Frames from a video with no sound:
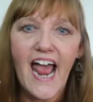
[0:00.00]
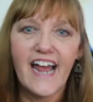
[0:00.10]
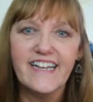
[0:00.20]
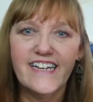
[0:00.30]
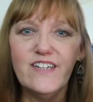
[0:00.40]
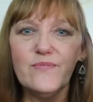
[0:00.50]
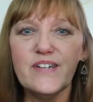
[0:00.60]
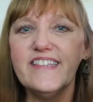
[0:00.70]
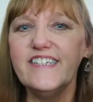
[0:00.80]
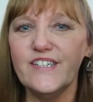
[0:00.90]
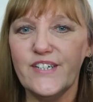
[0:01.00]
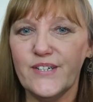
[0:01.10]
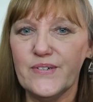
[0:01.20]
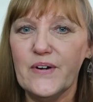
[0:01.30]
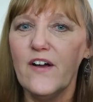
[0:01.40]
and in with the
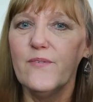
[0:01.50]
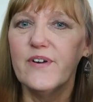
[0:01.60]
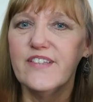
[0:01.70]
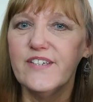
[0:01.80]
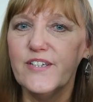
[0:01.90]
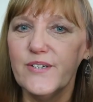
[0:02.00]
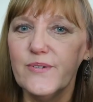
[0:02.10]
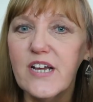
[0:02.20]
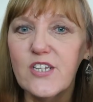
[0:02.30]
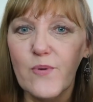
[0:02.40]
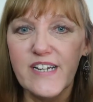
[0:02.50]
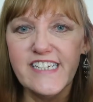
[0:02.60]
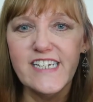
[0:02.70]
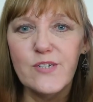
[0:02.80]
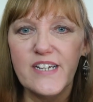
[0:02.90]
new with the new
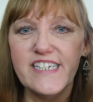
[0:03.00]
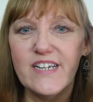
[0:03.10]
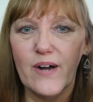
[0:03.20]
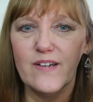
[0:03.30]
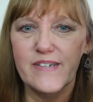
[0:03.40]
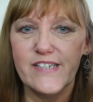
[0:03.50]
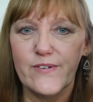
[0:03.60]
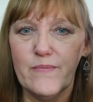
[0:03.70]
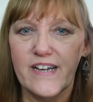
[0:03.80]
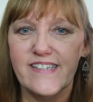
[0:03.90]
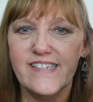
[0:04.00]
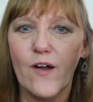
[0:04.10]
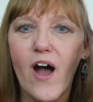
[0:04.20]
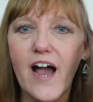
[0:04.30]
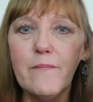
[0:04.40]
2021 Mystery Pins.
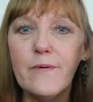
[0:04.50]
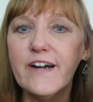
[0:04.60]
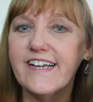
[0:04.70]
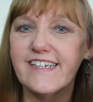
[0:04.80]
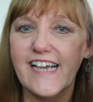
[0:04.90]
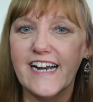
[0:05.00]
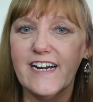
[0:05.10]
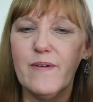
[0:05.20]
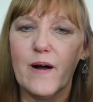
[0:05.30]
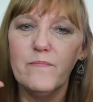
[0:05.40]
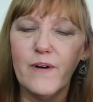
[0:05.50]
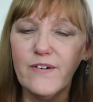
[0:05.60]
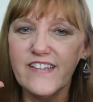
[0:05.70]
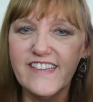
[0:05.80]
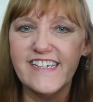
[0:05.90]
So I'm pretty excited about
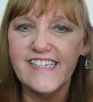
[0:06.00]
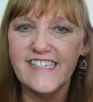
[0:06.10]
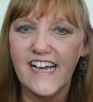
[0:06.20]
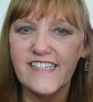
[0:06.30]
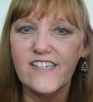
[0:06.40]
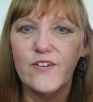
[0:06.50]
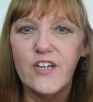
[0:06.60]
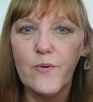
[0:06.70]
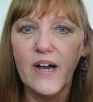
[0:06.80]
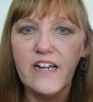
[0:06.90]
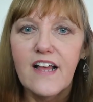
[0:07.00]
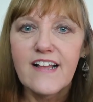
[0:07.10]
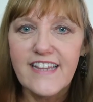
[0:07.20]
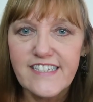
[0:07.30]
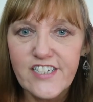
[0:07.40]
both of these sets. So you know what?
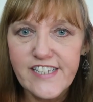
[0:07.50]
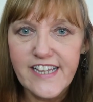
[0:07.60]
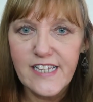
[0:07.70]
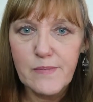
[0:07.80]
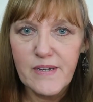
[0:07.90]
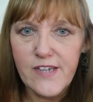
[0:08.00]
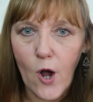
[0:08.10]
Let's just get these pins